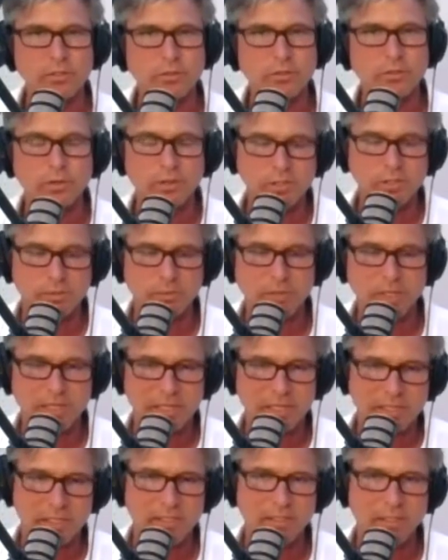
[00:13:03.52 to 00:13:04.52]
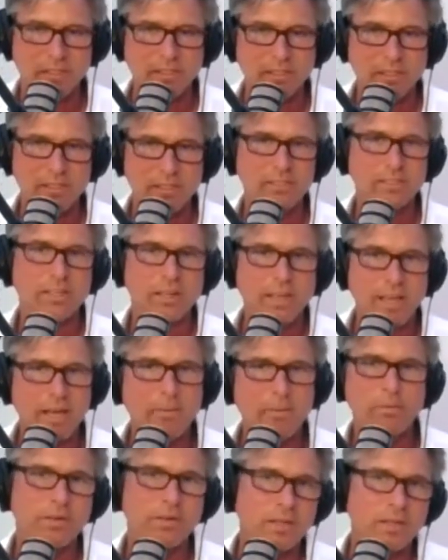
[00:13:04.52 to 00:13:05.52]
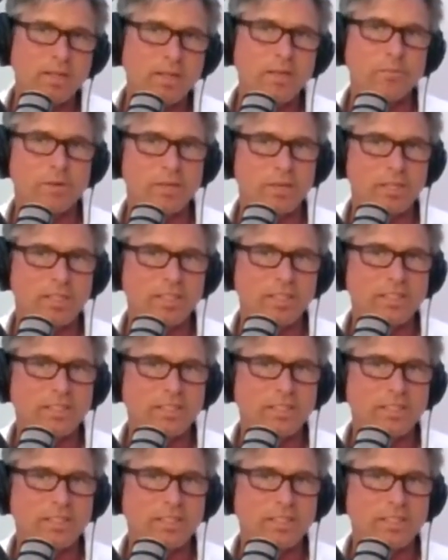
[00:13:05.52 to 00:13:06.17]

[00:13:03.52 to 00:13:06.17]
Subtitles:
stories because this could happen to anybody.